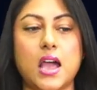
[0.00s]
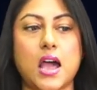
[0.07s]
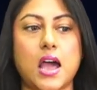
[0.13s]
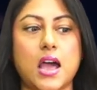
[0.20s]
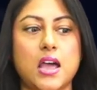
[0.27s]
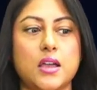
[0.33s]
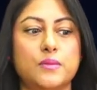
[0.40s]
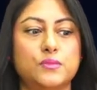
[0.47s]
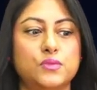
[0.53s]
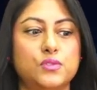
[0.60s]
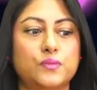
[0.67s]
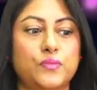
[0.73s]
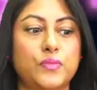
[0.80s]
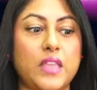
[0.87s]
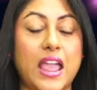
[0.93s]

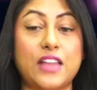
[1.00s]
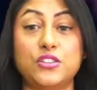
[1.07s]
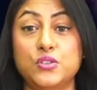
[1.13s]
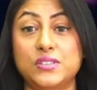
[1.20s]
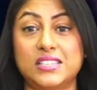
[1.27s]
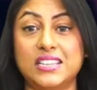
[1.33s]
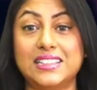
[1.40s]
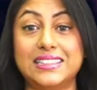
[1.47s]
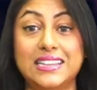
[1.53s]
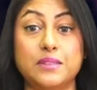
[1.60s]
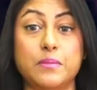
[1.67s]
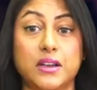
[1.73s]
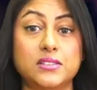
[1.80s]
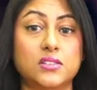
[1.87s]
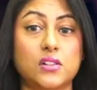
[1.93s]
Um, and you see lean
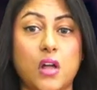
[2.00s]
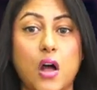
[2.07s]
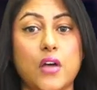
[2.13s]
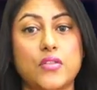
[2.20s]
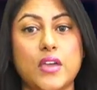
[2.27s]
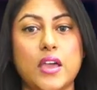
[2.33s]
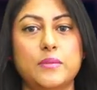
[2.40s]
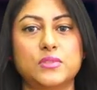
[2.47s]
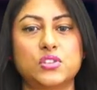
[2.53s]
muscle on them.